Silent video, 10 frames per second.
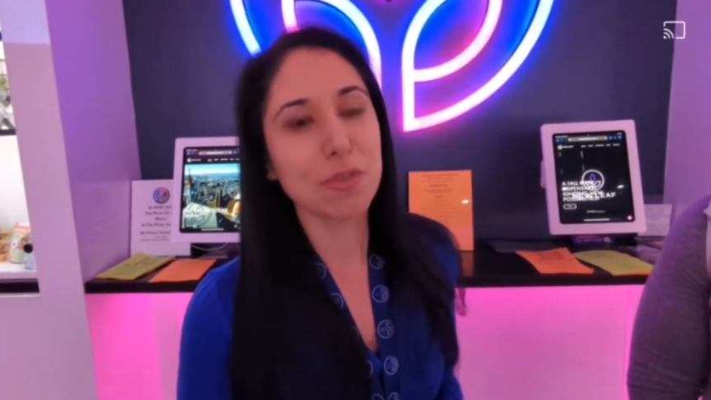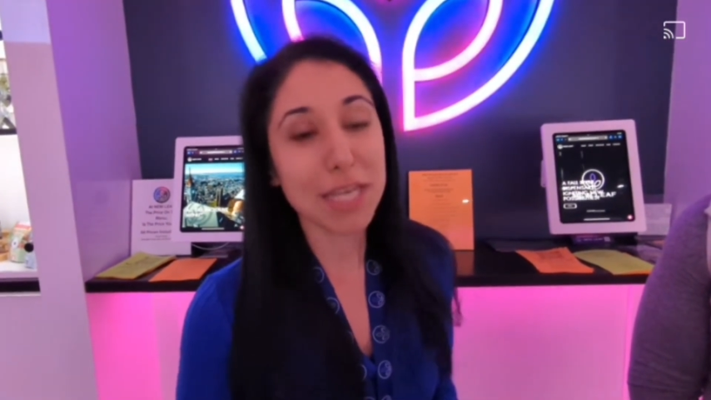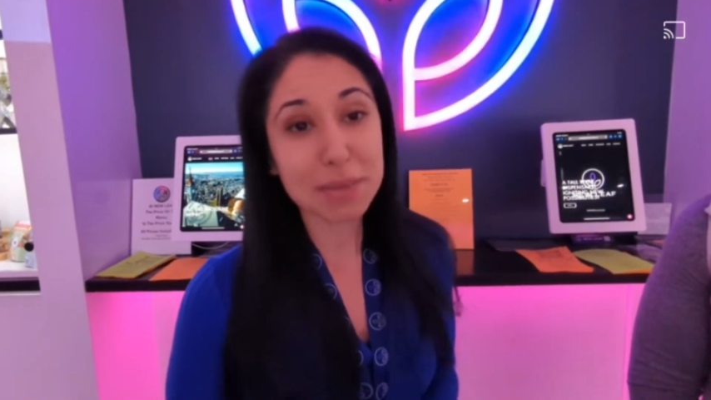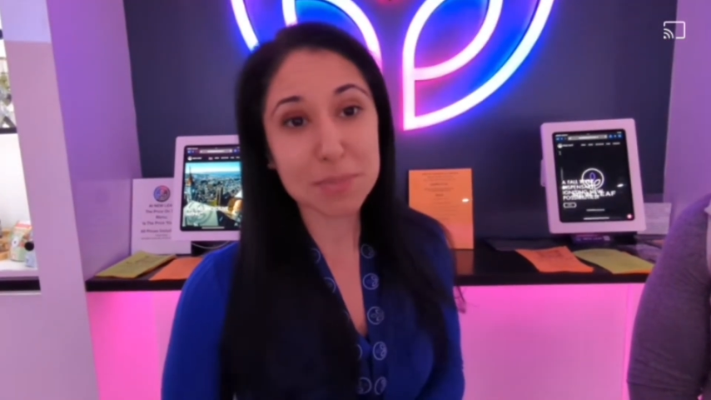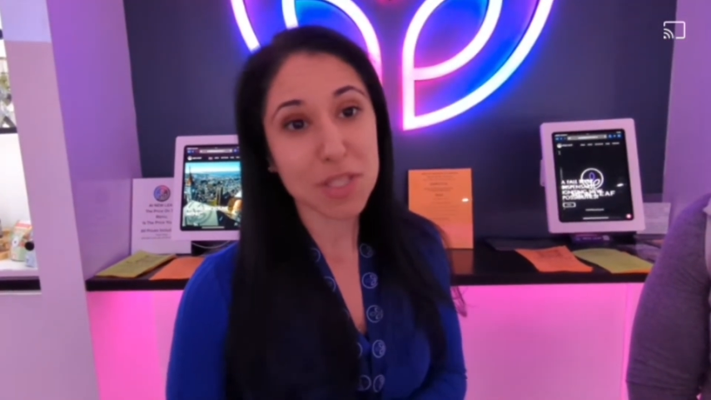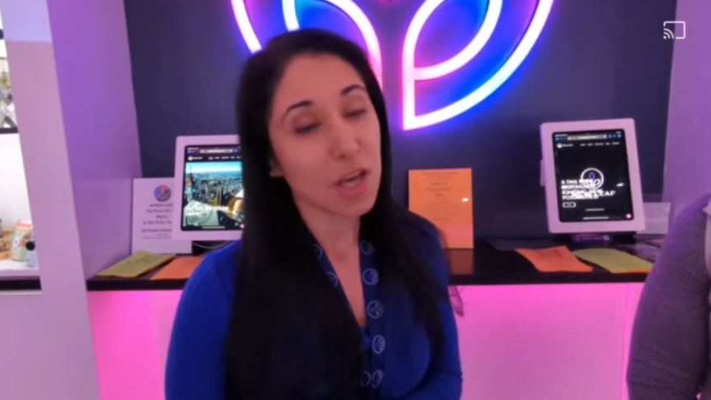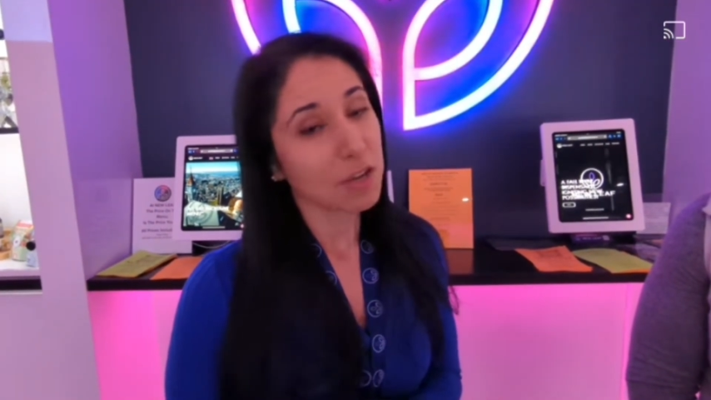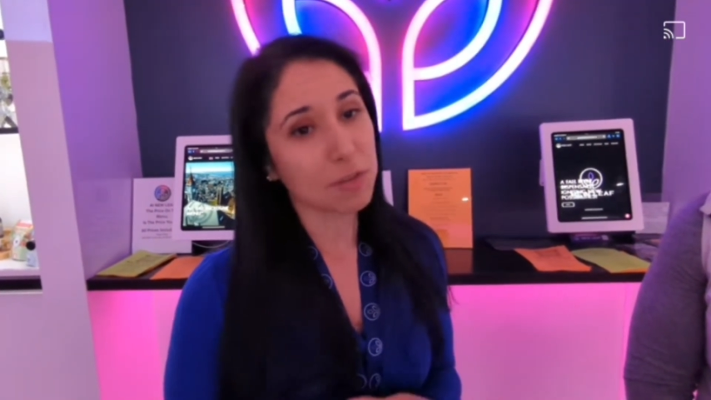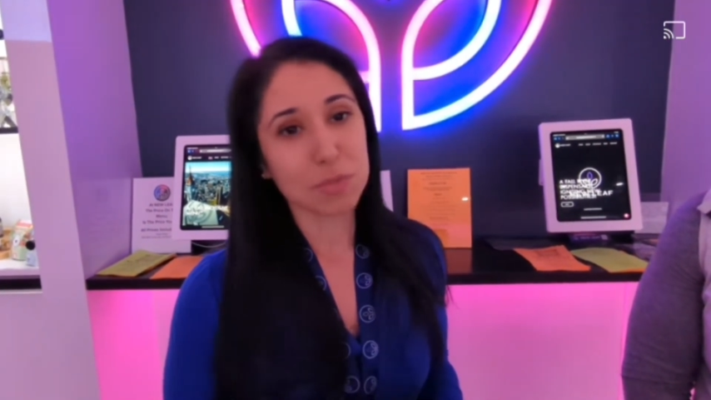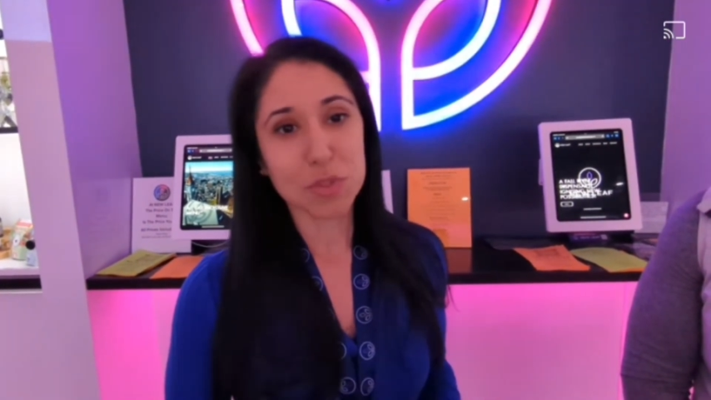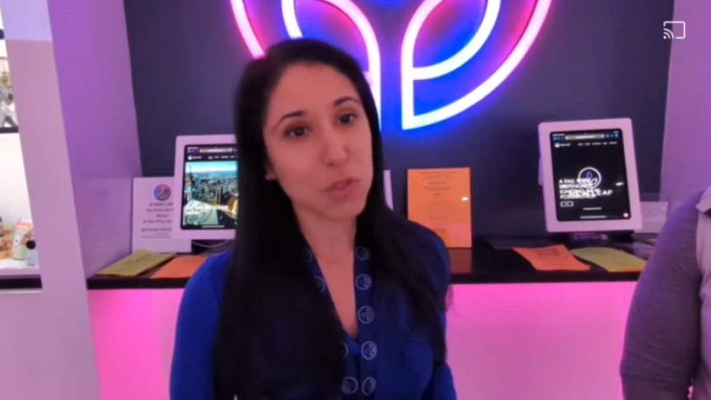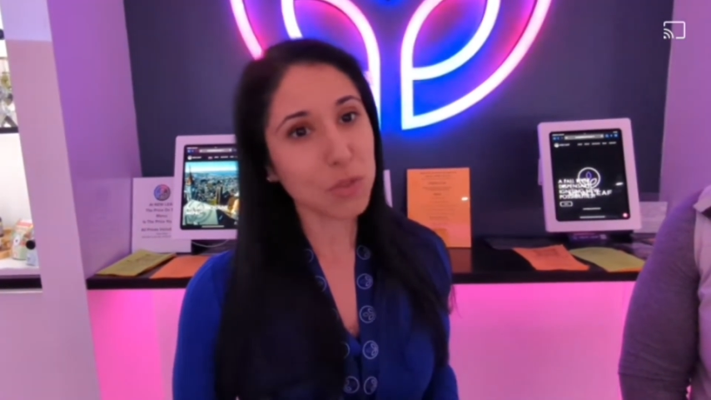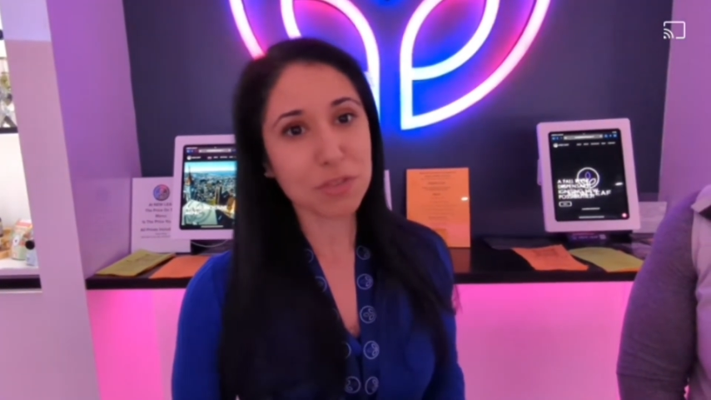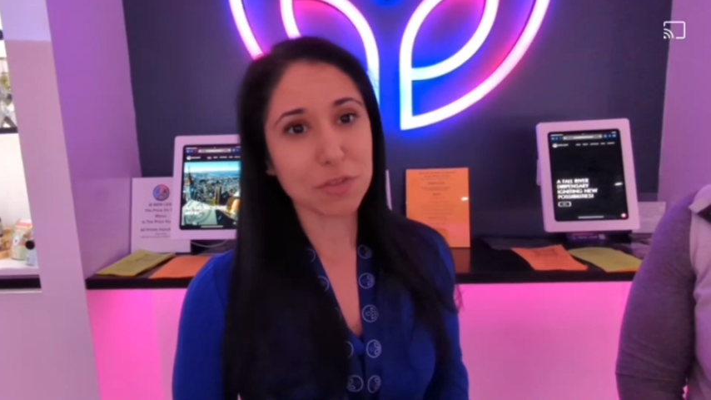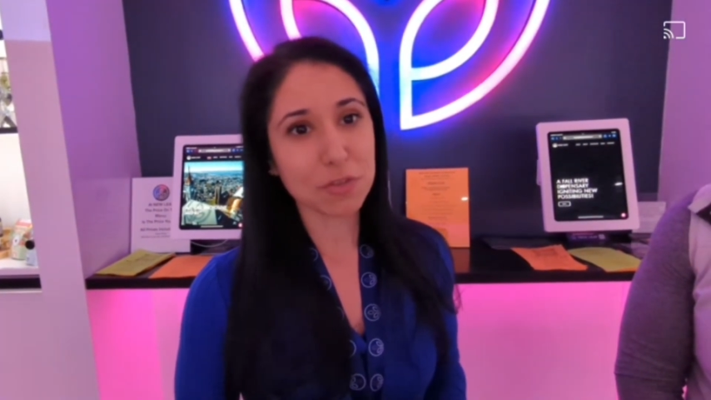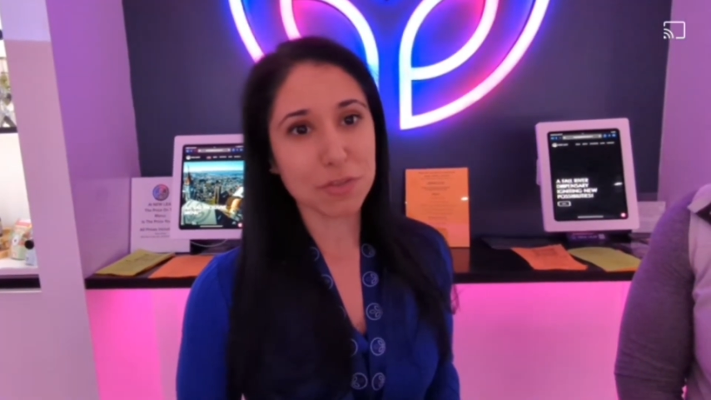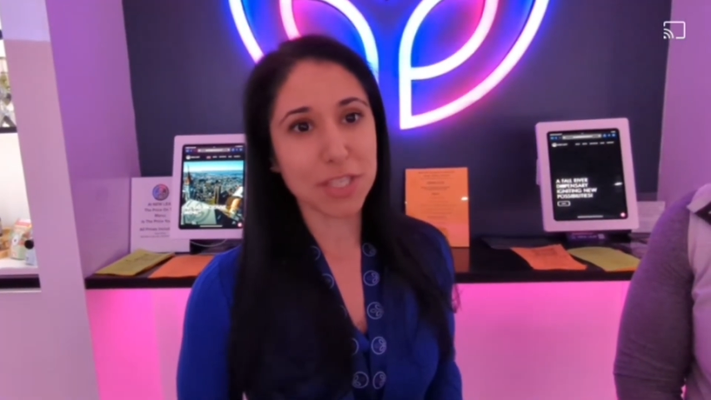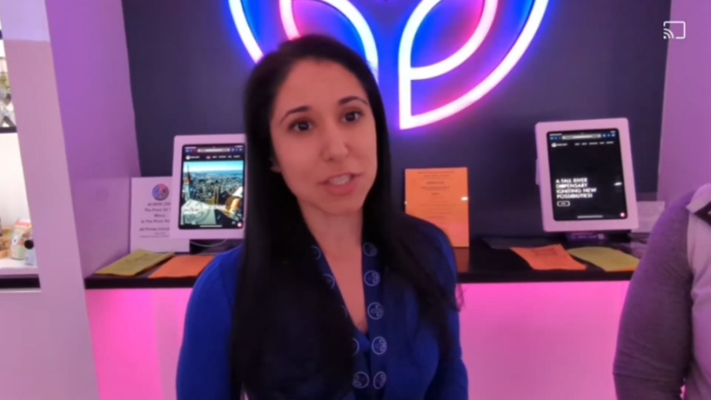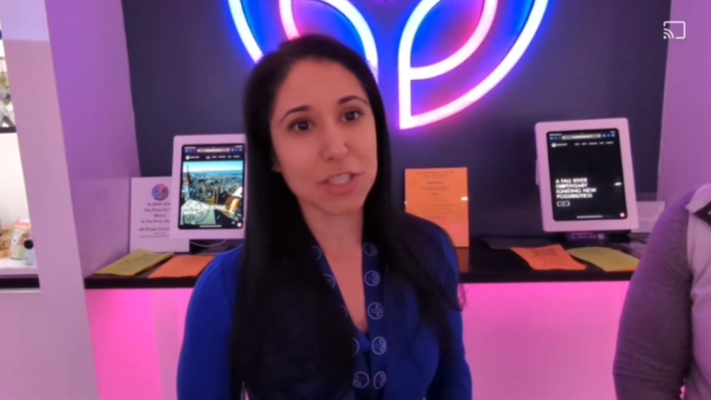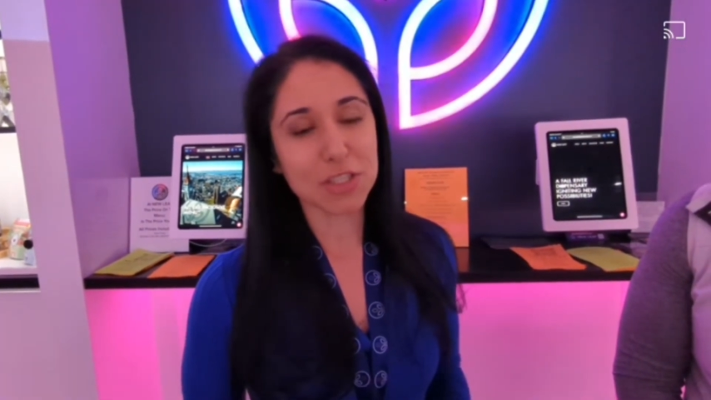vapes from two different
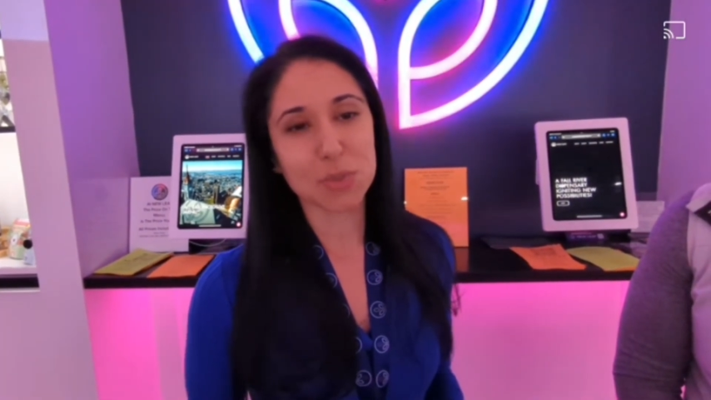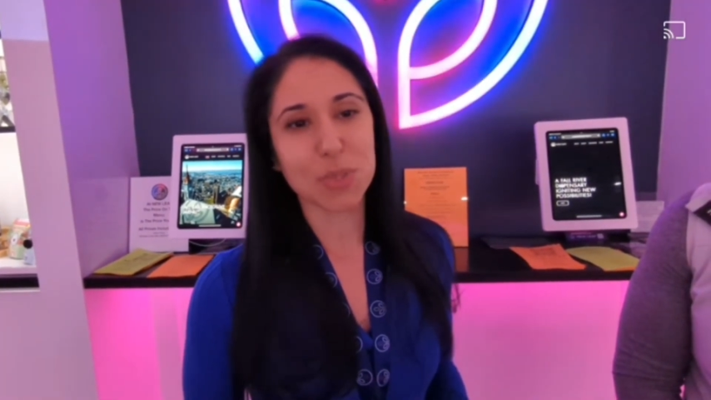vendors.